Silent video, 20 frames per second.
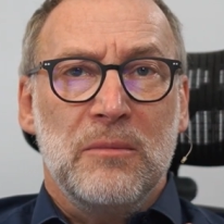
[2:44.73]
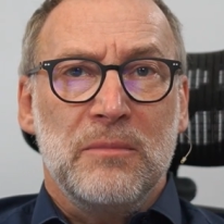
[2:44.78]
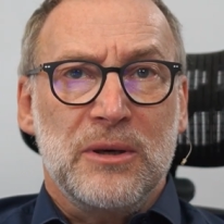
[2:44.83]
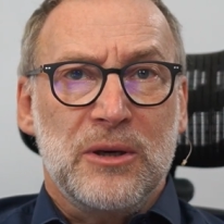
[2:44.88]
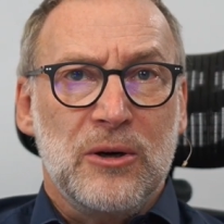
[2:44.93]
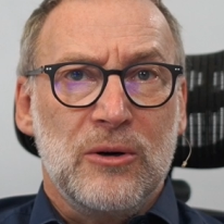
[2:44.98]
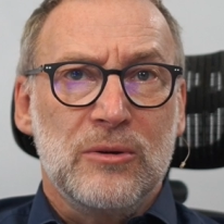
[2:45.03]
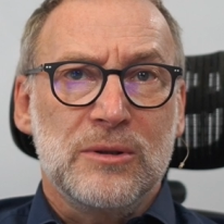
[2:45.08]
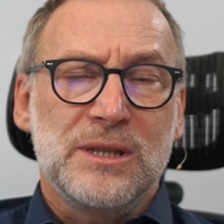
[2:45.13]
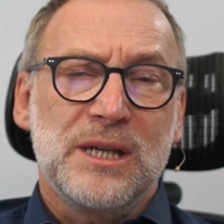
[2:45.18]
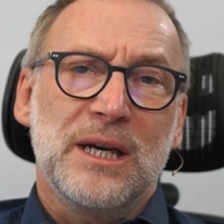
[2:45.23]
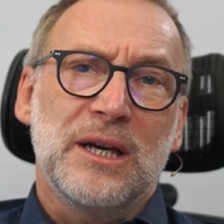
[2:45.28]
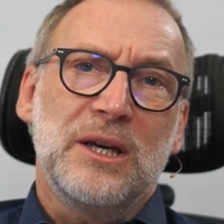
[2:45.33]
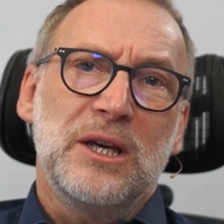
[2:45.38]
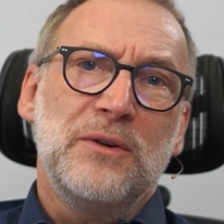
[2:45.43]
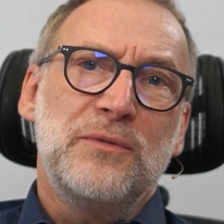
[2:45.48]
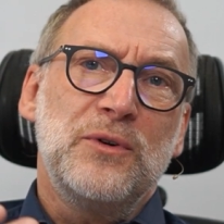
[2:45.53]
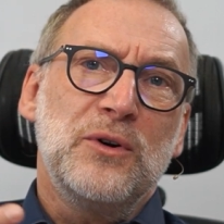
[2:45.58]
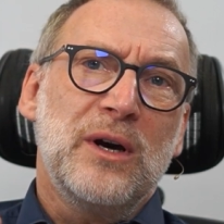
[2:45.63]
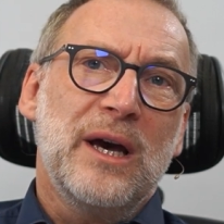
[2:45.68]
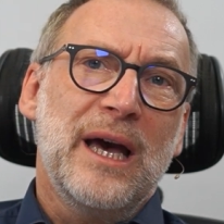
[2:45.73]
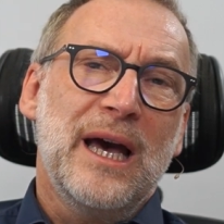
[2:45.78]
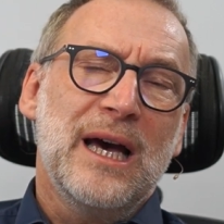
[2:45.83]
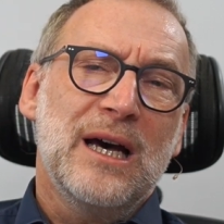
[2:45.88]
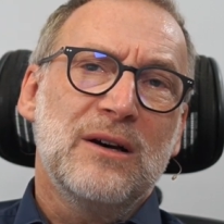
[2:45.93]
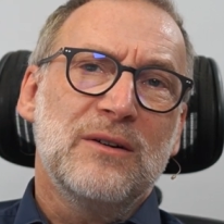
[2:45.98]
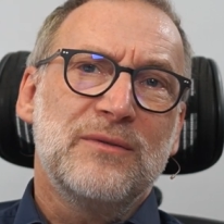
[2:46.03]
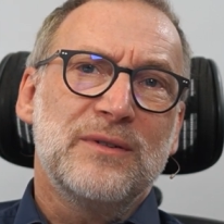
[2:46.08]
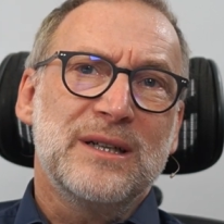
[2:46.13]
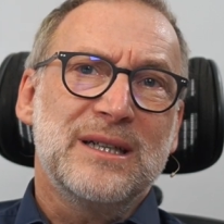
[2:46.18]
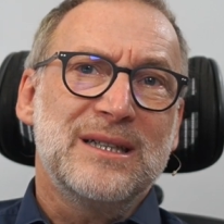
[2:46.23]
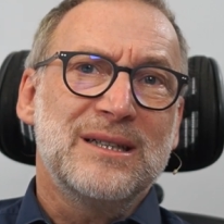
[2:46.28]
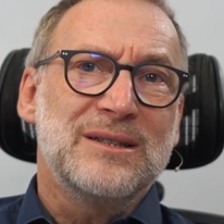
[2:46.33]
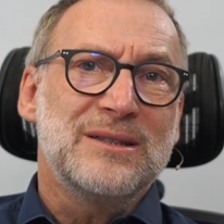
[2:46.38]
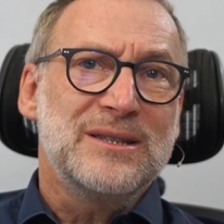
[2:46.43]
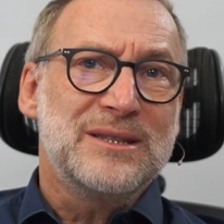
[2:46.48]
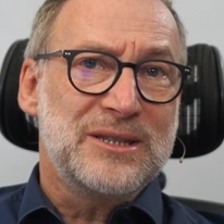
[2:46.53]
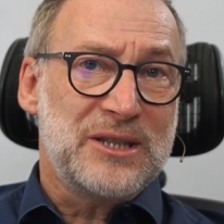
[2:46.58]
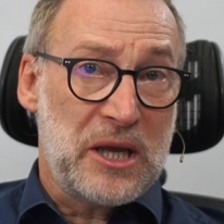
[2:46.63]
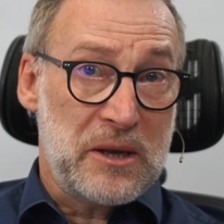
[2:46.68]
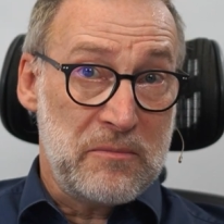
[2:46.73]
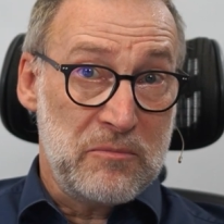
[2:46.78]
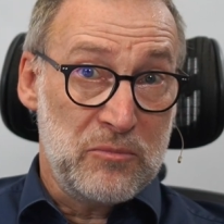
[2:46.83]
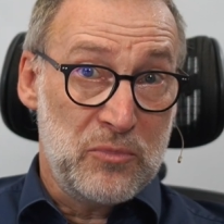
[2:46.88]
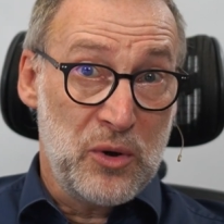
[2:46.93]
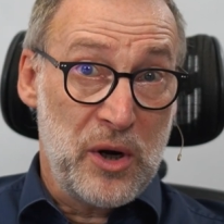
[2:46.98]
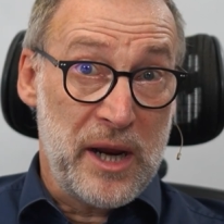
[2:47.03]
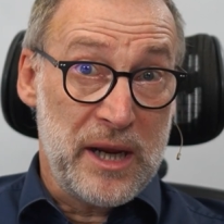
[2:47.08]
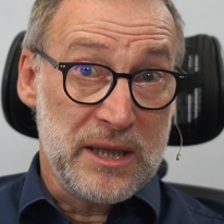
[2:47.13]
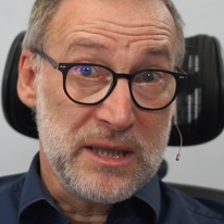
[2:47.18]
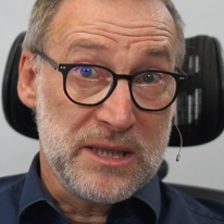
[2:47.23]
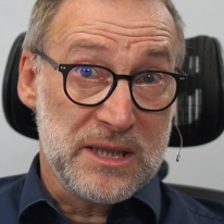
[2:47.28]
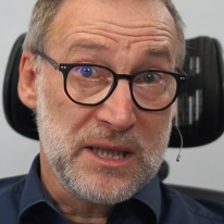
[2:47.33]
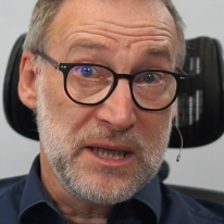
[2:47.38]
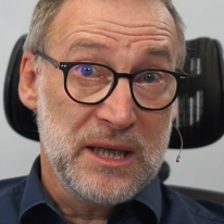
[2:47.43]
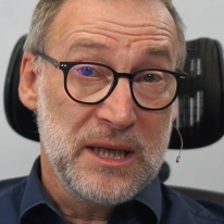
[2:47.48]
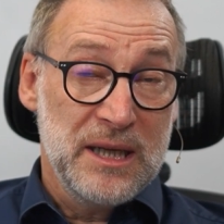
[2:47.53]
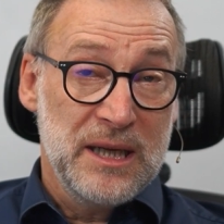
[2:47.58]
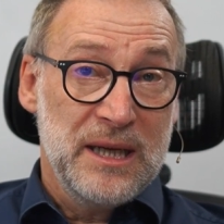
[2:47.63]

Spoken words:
Because if you have 10 brands,